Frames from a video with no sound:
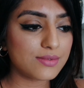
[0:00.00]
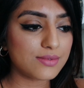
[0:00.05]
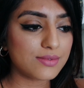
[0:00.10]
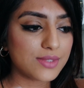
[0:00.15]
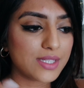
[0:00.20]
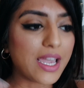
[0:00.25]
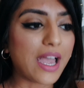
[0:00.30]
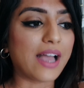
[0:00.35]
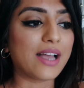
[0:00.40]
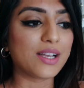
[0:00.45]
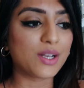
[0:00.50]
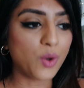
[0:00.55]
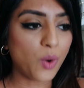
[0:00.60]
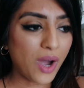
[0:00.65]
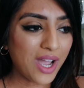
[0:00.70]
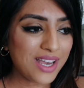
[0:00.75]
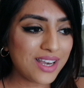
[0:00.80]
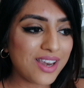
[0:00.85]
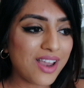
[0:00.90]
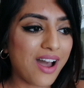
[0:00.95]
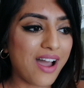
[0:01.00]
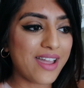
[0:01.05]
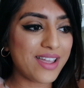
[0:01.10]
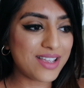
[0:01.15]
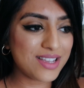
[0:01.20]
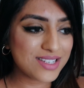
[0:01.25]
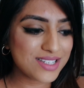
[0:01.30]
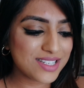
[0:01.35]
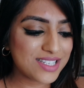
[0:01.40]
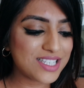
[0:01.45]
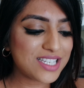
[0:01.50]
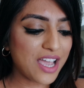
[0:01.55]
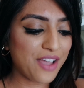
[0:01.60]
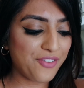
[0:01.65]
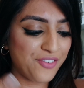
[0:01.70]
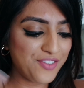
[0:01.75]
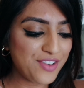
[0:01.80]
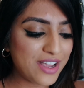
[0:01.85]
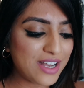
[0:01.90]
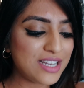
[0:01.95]
Yeah, quite light,
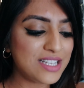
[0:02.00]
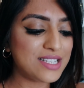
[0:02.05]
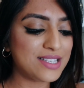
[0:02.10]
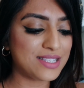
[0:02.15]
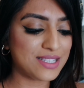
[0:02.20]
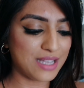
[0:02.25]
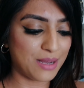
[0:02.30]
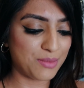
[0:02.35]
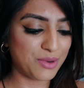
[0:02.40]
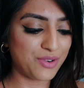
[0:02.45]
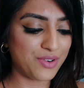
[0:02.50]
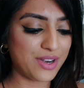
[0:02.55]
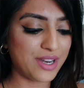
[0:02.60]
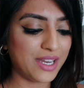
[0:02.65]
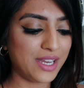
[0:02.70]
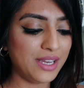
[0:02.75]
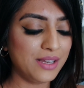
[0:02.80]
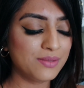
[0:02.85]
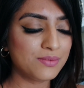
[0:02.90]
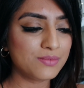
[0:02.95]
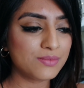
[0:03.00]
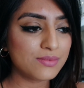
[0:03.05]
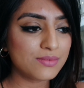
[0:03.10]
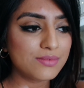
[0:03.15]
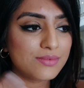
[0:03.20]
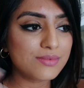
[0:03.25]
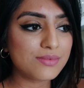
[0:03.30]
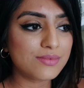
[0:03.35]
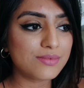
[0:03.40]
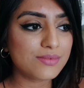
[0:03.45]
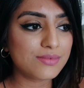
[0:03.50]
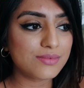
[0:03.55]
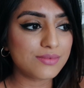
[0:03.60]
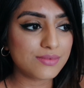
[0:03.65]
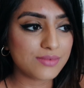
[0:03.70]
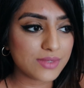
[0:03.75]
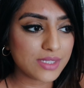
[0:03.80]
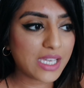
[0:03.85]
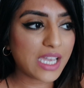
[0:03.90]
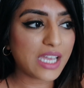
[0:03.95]
definitely summery.
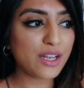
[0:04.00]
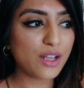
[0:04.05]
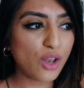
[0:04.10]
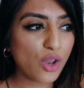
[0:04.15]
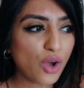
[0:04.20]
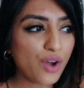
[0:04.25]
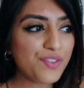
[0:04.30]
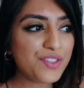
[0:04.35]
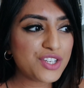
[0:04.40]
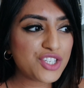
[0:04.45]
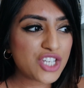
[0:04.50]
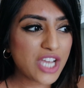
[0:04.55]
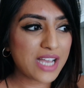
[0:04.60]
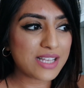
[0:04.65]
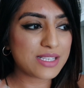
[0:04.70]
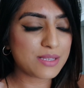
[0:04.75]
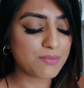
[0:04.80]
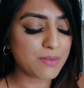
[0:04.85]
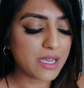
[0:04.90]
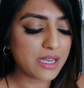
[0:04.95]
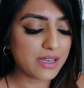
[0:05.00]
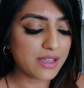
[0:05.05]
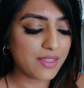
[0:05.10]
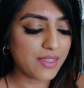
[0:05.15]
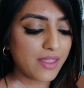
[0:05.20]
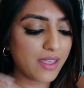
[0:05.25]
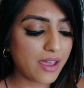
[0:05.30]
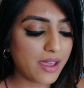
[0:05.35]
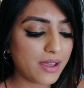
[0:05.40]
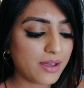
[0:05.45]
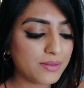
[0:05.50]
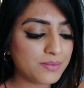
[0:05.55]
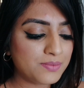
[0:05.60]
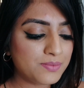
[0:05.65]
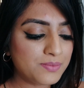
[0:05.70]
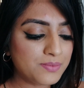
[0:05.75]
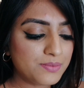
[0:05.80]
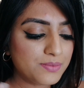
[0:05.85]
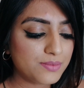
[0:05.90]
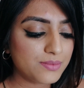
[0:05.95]
Getting a lot of the jasmine in there.
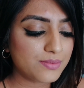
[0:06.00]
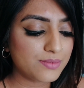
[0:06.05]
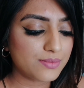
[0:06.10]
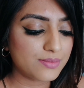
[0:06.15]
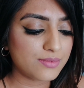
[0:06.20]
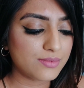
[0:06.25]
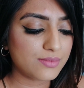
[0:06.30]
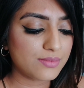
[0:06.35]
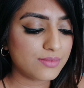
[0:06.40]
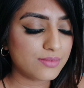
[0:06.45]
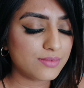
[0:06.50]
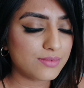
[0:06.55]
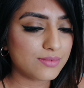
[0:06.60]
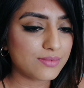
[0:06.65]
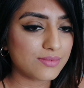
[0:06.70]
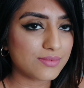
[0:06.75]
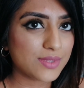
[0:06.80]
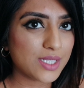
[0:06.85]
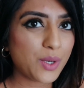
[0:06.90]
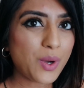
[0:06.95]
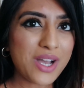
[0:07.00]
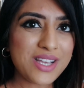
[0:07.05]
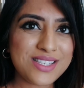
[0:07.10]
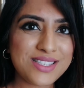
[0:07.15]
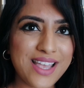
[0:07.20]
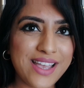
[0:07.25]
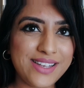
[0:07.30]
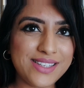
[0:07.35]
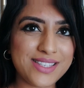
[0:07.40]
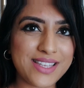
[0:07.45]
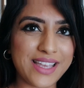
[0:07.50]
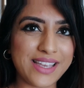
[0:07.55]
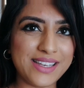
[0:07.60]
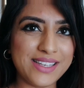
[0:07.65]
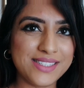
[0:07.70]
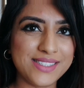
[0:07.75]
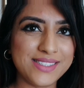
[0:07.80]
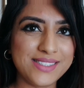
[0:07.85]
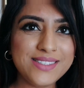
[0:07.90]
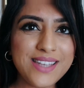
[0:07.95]
Quite sexy.
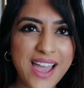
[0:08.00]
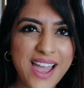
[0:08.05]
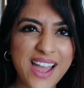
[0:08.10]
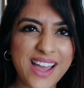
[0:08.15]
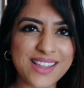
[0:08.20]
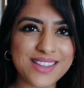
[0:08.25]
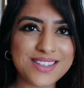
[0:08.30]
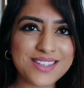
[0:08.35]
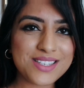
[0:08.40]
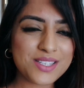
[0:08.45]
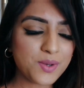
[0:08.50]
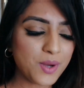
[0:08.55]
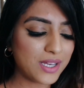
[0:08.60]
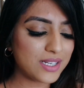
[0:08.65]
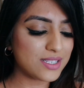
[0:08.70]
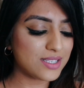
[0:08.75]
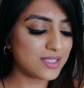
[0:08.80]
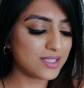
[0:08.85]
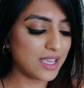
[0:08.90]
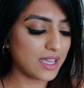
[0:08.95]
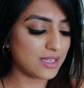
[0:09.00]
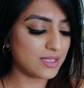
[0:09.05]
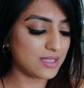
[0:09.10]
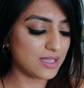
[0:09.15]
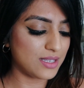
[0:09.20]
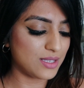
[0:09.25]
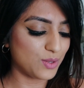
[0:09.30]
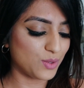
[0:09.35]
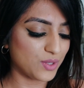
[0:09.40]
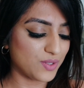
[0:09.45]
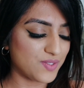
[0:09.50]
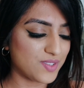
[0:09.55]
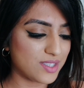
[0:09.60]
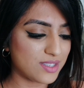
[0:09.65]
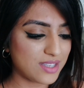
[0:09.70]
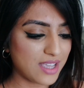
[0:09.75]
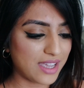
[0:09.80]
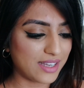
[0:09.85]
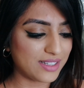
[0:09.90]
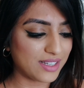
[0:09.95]
Yeah, this is quite a sexy sort of
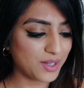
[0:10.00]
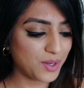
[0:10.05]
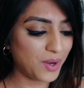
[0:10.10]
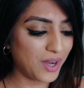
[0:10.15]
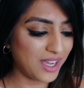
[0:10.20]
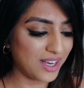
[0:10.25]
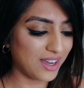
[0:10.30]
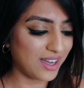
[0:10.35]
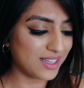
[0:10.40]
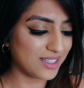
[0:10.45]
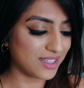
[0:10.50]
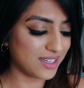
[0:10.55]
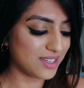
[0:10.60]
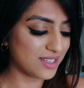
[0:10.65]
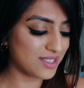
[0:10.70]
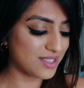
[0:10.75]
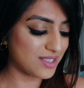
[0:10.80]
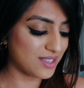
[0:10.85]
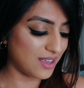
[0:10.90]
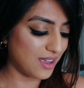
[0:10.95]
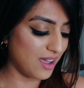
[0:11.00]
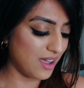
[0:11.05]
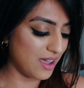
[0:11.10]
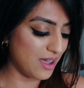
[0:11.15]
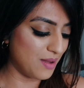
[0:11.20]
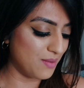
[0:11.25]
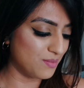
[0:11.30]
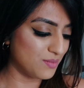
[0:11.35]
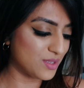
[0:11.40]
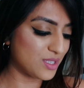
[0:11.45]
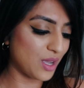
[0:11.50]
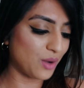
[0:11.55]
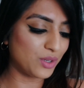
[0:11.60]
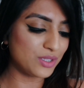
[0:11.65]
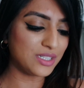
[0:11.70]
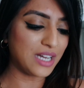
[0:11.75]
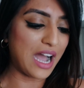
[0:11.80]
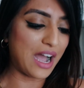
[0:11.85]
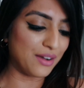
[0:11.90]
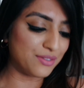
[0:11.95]
scent. I quite like this. So
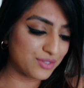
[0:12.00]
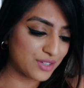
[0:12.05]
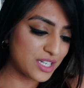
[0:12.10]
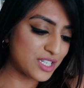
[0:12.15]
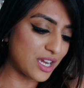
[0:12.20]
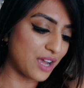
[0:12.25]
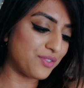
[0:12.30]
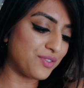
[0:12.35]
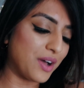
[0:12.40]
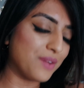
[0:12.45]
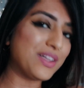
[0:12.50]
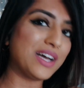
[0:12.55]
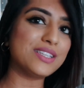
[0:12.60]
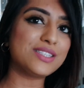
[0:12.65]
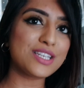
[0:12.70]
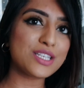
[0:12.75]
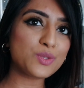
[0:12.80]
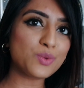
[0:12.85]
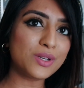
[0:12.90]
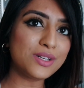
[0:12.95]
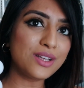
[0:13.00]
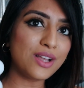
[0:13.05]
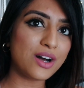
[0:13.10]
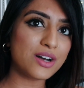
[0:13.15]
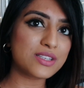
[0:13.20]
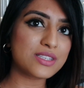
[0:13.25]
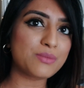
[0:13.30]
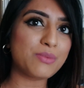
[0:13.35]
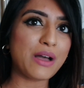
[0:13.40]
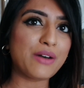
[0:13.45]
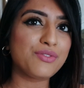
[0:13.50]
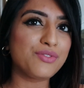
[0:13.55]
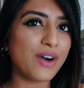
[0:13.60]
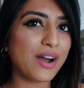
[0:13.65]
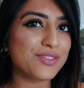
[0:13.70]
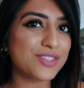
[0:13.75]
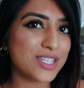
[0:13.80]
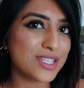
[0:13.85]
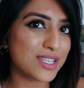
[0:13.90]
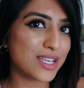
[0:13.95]
on average, I found that this one lasts about
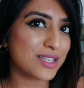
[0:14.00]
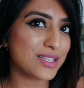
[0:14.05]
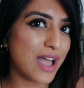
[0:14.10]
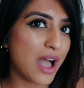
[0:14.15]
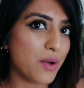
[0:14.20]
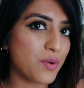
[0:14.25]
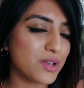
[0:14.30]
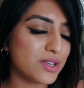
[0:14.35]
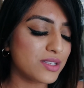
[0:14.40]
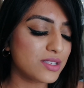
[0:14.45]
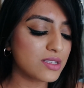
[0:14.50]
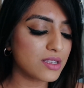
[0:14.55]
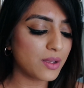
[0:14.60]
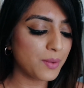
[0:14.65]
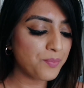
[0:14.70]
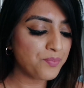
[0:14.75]
5 to 6 hours.